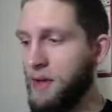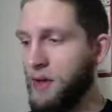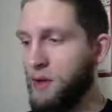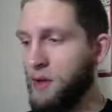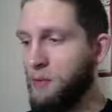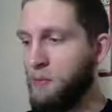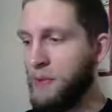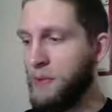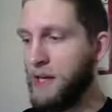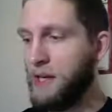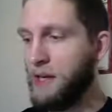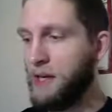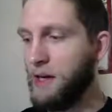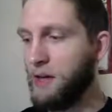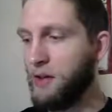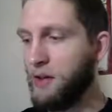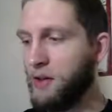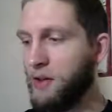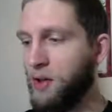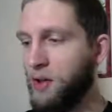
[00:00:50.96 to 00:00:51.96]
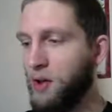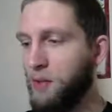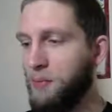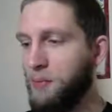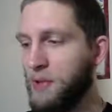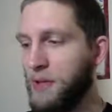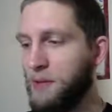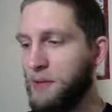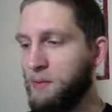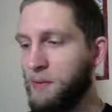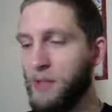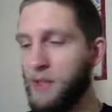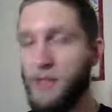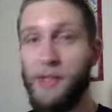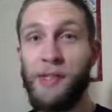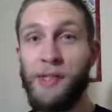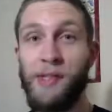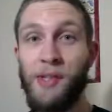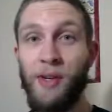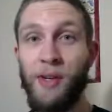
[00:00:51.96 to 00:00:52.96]
We are going to open up with
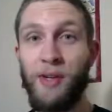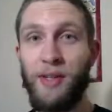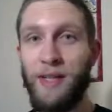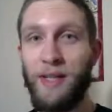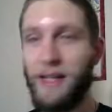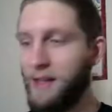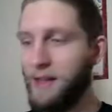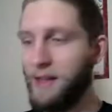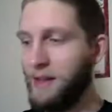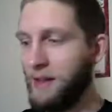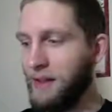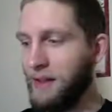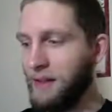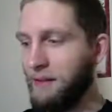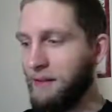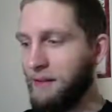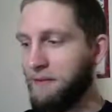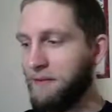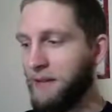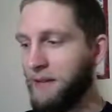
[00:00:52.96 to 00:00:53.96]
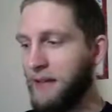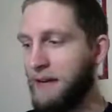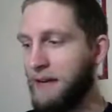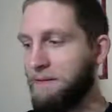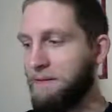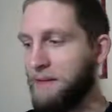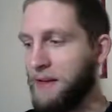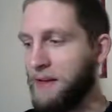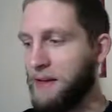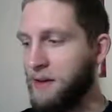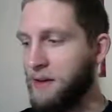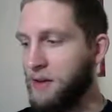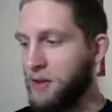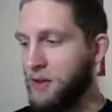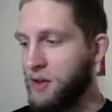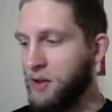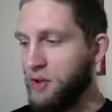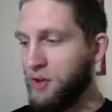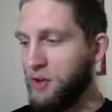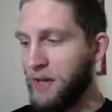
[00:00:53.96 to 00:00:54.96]
Serta, the Flaffy,
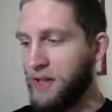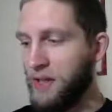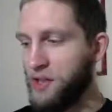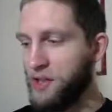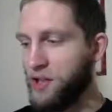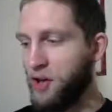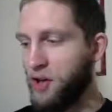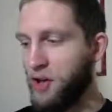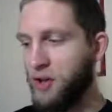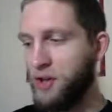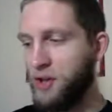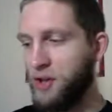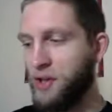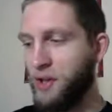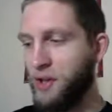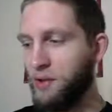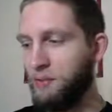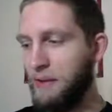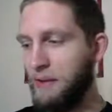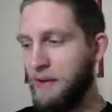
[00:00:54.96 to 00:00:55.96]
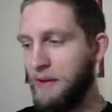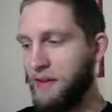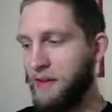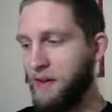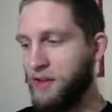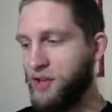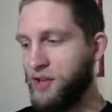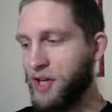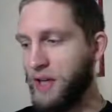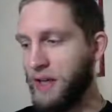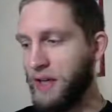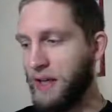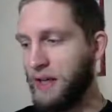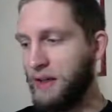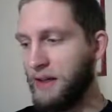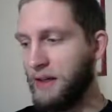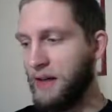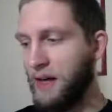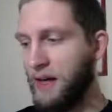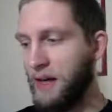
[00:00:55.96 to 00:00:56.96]
who has Charge, Thunder Wave, Thunder Shock,
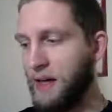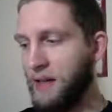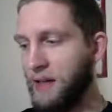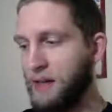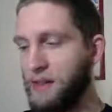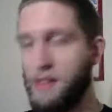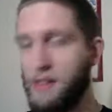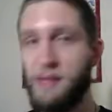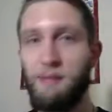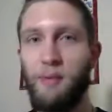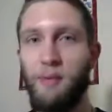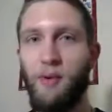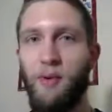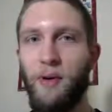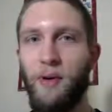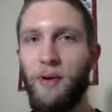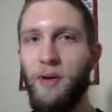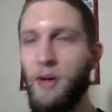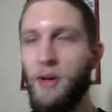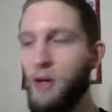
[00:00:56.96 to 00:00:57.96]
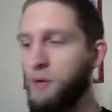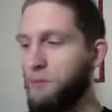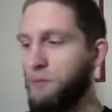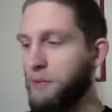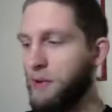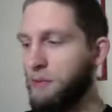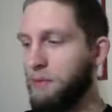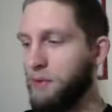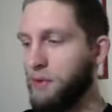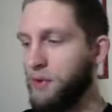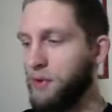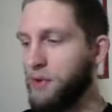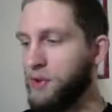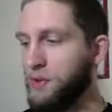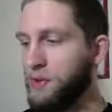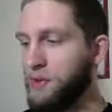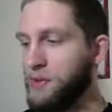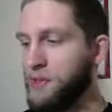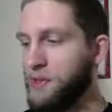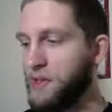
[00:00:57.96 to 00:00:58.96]
and Cotton Spore. We will
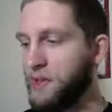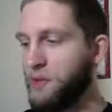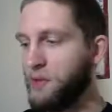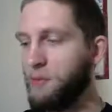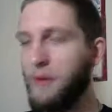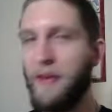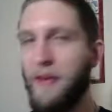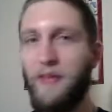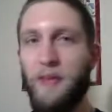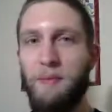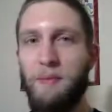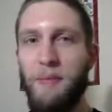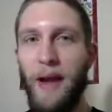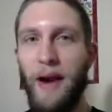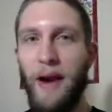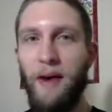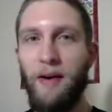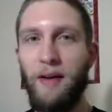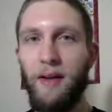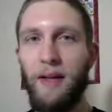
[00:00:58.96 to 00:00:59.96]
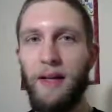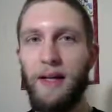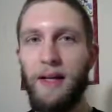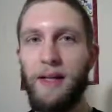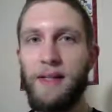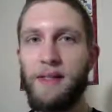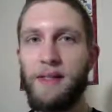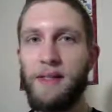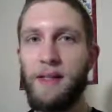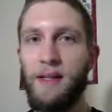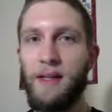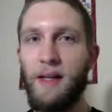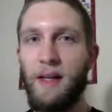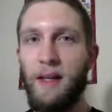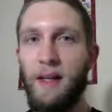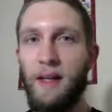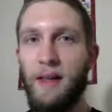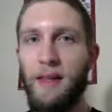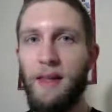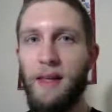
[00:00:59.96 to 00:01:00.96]
use Thunder Wave to paralyze
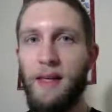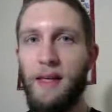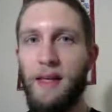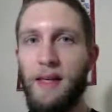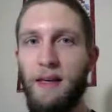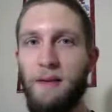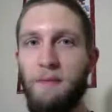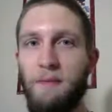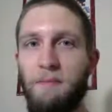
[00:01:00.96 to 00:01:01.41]
the